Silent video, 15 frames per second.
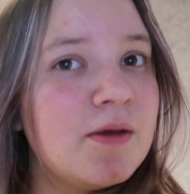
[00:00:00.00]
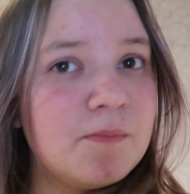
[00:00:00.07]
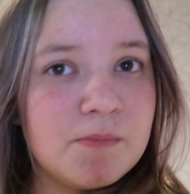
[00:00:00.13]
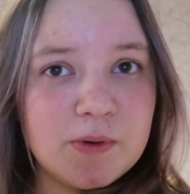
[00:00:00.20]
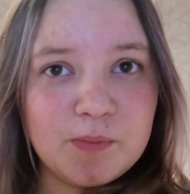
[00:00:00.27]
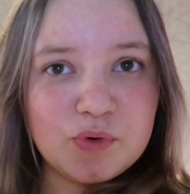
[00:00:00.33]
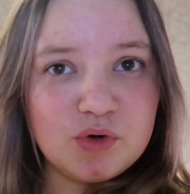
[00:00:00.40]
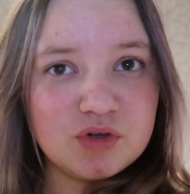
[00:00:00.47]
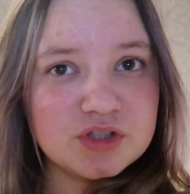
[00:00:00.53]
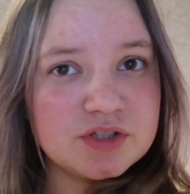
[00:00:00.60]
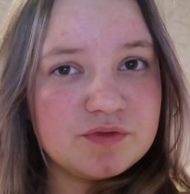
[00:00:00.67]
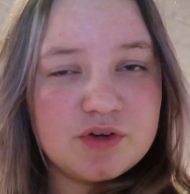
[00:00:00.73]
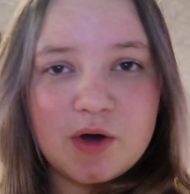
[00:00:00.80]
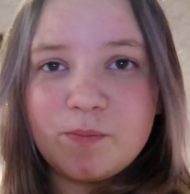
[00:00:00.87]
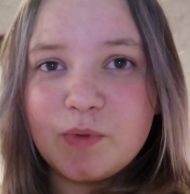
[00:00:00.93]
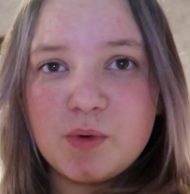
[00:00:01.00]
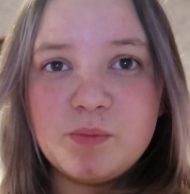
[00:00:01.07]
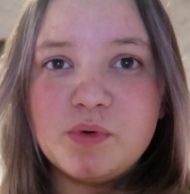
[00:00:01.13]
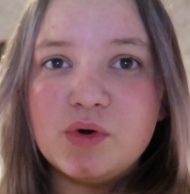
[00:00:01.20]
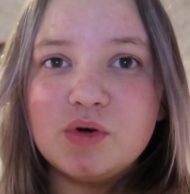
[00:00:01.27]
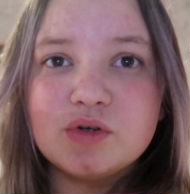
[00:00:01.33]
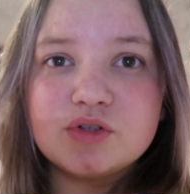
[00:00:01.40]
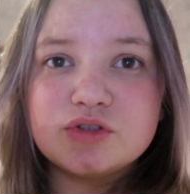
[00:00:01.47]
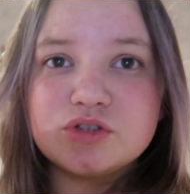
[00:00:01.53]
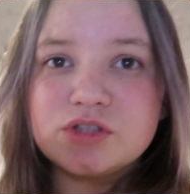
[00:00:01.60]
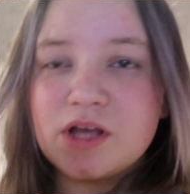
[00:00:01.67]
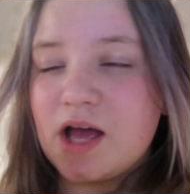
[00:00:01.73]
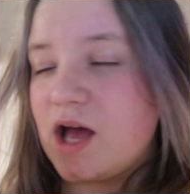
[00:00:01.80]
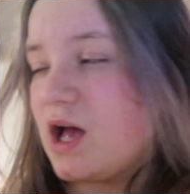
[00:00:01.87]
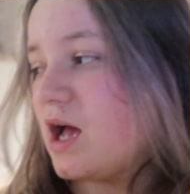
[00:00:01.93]
My books, I've got more books.
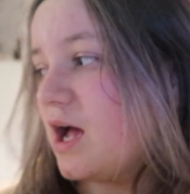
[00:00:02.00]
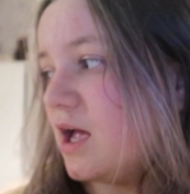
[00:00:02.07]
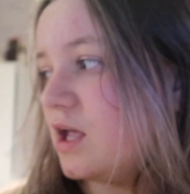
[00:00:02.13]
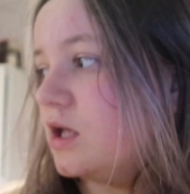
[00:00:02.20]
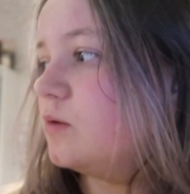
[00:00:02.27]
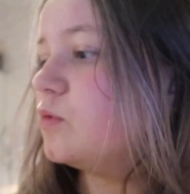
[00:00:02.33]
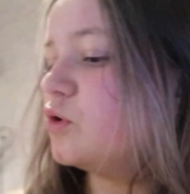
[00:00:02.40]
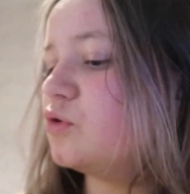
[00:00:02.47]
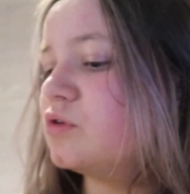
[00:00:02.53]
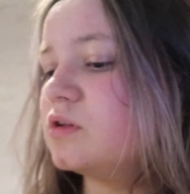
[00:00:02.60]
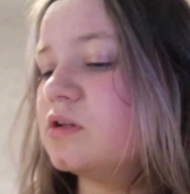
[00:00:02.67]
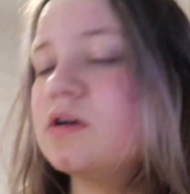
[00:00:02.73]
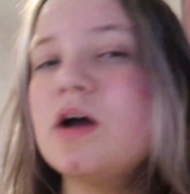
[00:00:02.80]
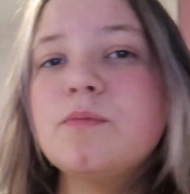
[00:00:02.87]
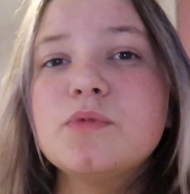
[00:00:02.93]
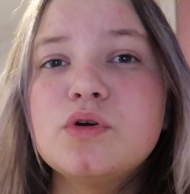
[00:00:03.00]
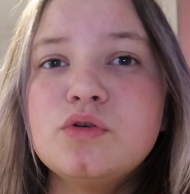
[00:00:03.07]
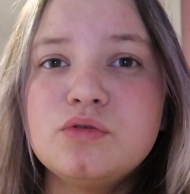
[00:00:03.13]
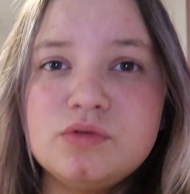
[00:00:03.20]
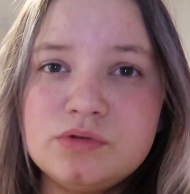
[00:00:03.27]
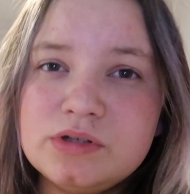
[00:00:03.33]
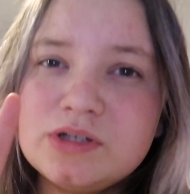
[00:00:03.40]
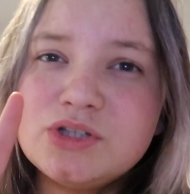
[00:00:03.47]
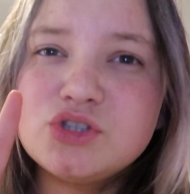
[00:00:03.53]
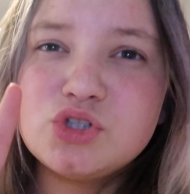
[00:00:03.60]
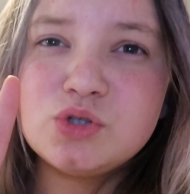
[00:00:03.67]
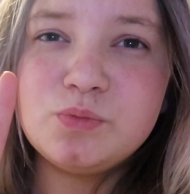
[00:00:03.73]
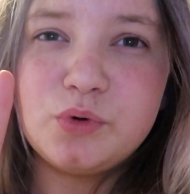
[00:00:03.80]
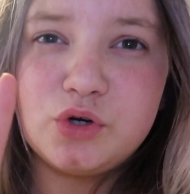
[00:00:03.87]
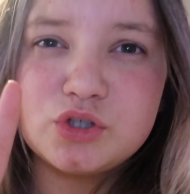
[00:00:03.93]
I'm currently I'm currently reading
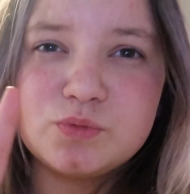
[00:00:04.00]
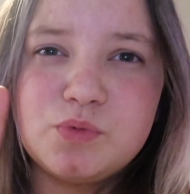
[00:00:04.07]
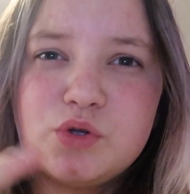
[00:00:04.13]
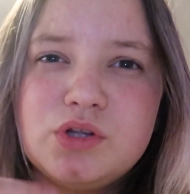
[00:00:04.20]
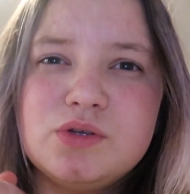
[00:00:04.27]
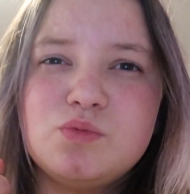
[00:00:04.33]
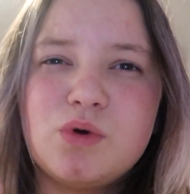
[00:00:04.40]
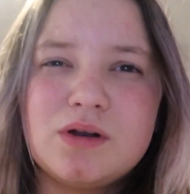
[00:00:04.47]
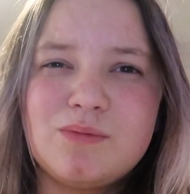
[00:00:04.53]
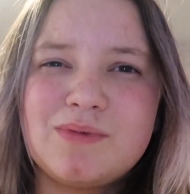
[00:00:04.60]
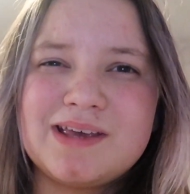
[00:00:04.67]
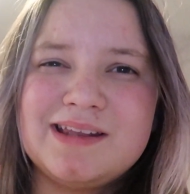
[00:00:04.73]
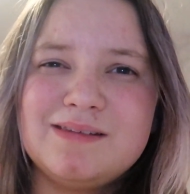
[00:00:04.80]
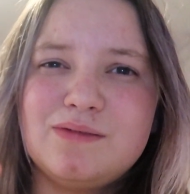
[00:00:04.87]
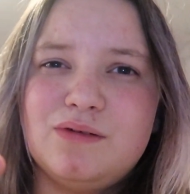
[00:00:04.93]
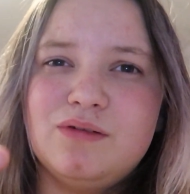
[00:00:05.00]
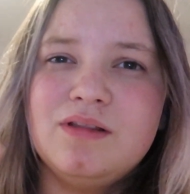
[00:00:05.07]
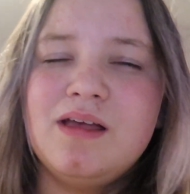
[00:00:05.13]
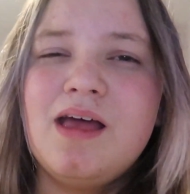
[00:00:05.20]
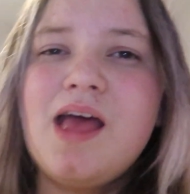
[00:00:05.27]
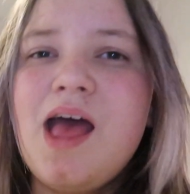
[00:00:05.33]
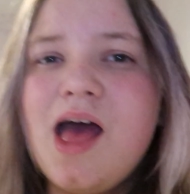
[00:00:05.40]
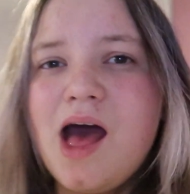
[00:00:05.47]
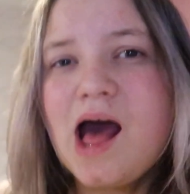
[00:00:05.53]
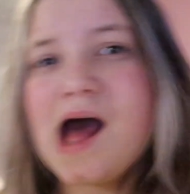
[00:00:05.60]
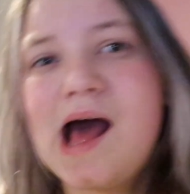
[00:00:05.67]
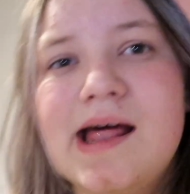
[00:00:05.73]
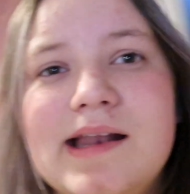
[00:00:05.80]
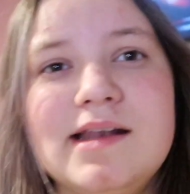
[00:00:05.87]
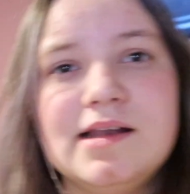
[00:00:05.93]
two books, but there's one on my Kindle
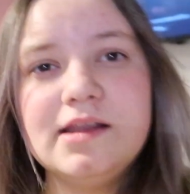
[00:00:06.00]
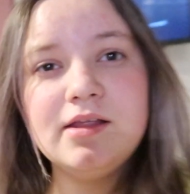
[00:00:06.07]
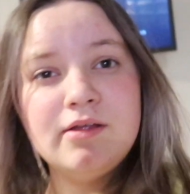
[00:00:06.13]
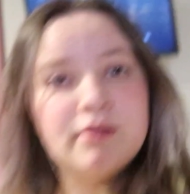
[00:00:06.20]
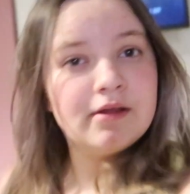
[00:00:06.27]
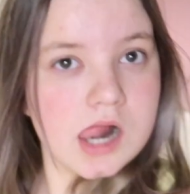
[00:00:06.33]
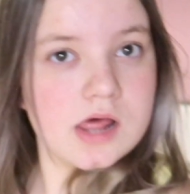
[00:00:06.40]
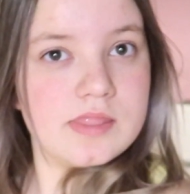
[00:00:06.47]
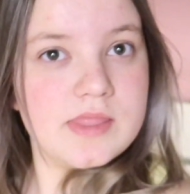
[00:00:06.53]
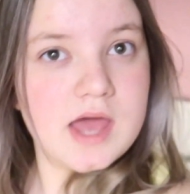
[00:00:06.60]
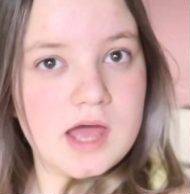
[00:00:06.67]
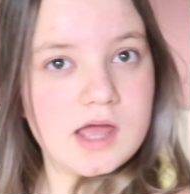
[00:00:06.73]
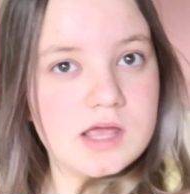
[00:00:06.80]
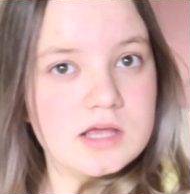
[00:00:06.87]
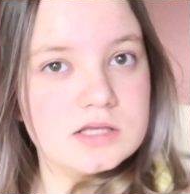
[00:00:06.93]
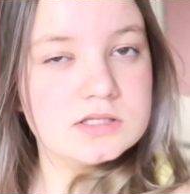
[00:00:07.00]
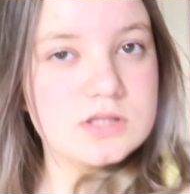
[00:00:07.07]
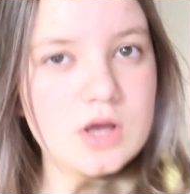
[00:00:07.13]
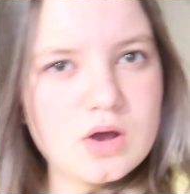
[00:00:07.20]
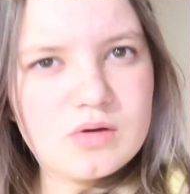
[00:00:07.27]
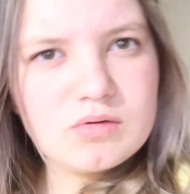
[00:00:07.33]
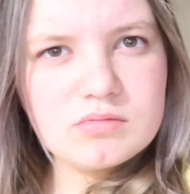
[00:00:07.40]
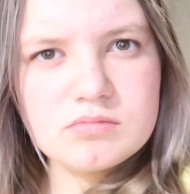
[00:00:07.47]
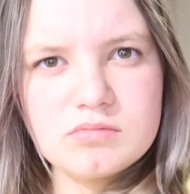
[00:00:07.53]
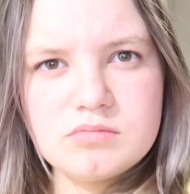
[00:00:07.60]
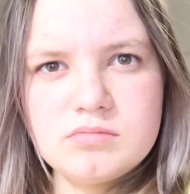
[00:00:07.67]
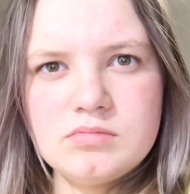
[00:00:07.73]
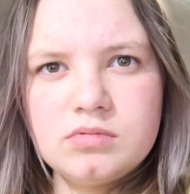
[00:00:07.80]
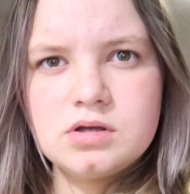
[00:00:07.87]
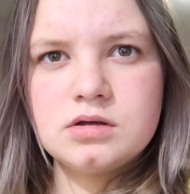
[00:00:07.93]
and there is oh
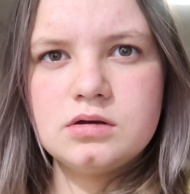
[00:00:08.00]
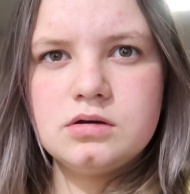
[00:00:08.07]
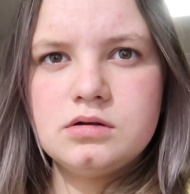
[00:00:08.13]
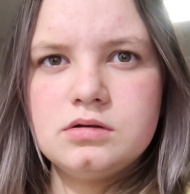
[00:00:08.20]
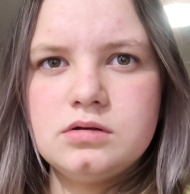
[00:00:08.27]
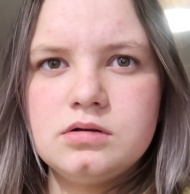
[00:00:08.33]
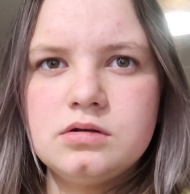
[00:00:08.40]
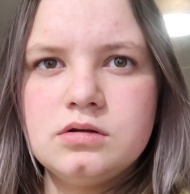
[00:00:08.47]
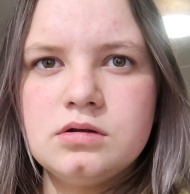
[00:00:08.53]
my god.